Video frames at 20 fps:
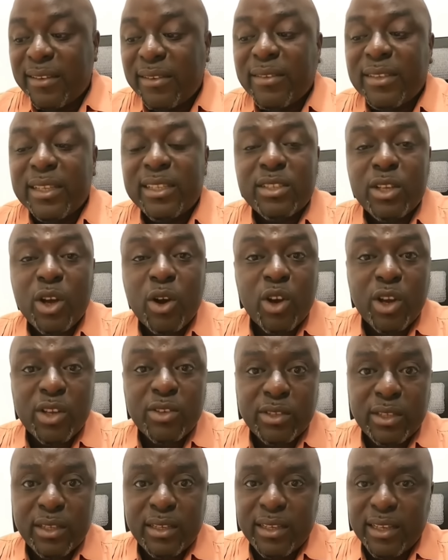this
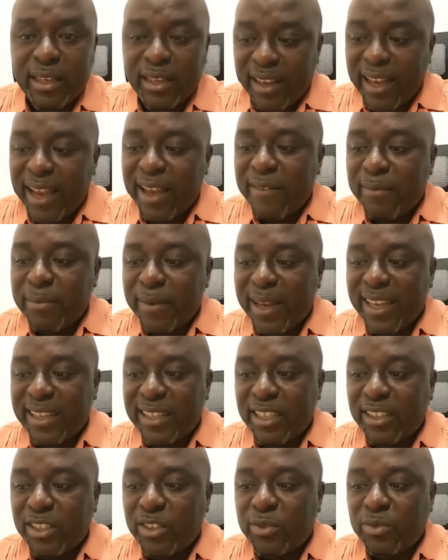hot and
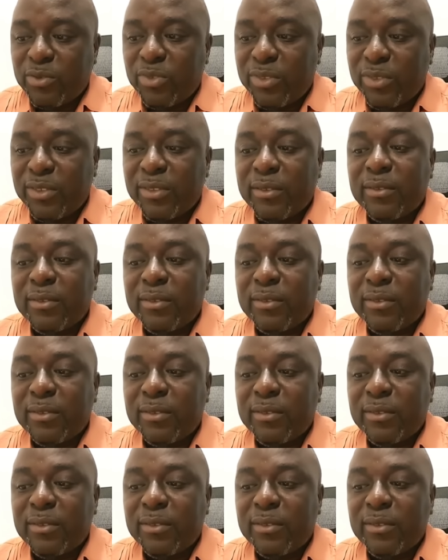burning news.